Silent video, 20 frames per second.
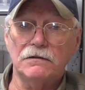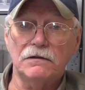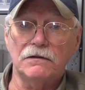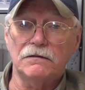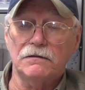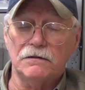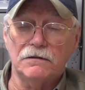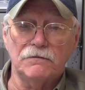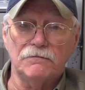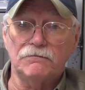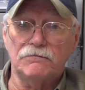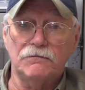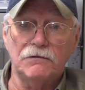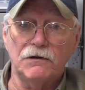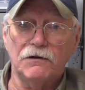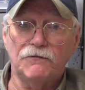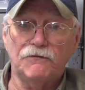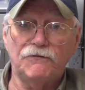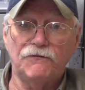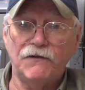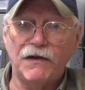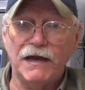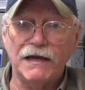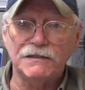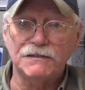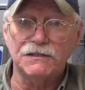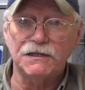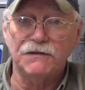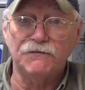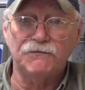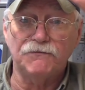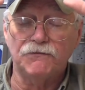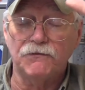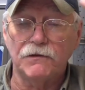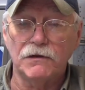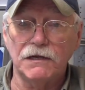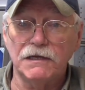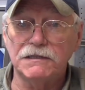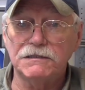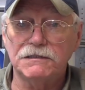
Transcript: the real fancy frilly